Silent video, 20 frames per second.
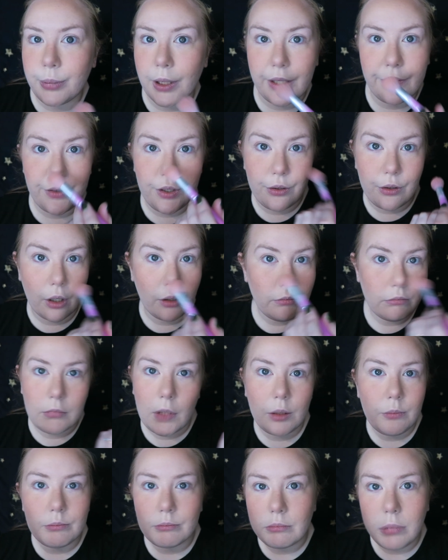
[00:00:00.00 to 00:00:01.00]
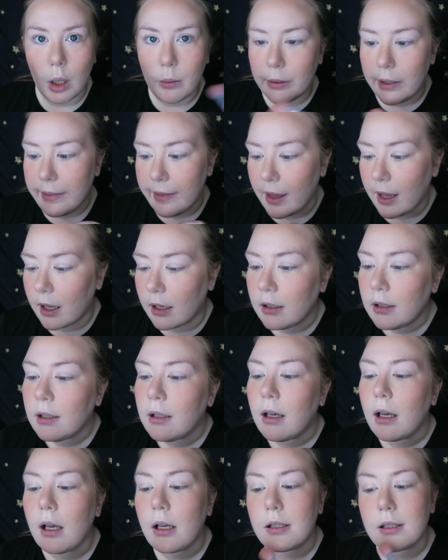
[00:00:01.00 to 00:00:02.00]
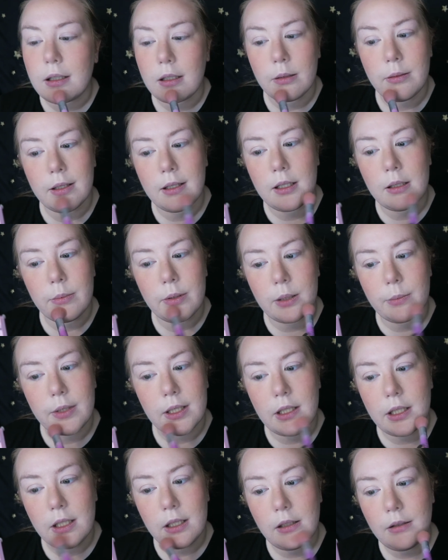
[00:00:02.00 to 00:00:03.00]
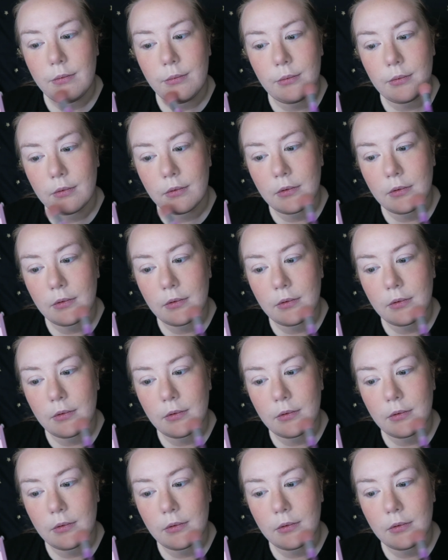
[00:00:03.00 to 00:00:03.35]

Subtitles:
but if you don't pop it there. I'm just going to put a little bit on my chin.